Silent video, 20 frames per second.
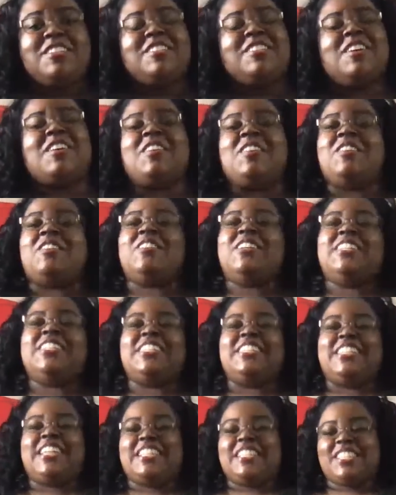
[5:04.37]
so
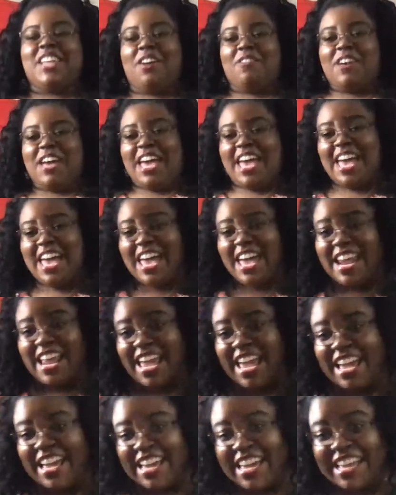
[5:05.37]
let's go ahead
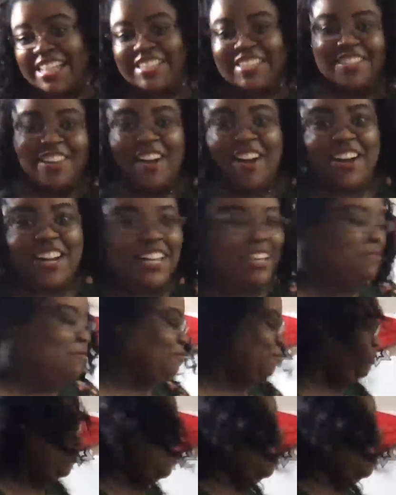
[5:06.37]
and get started.